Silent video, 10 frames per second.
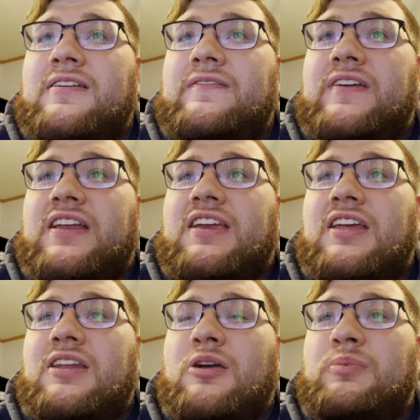
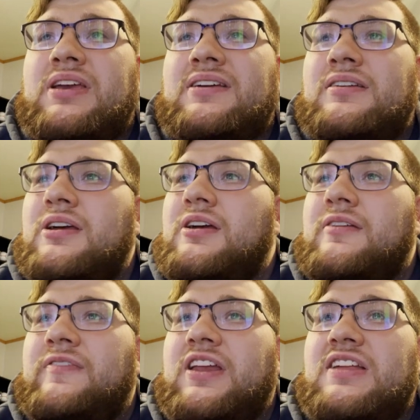
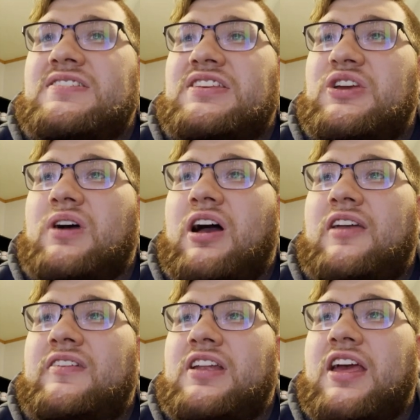Finnikin's cute. I'll
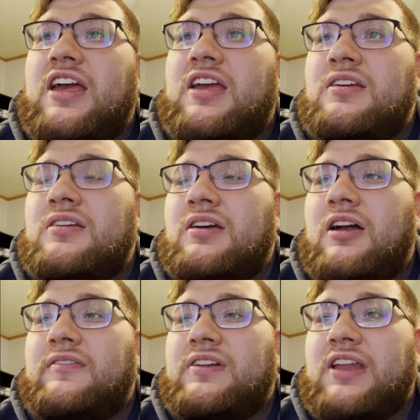give it an A. I'll
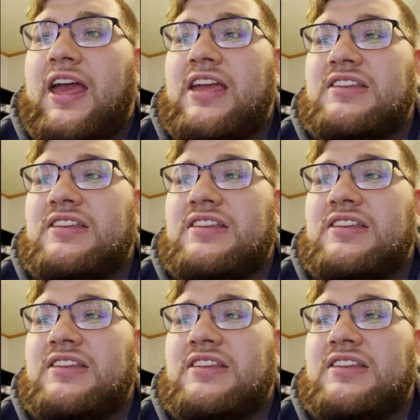give it an A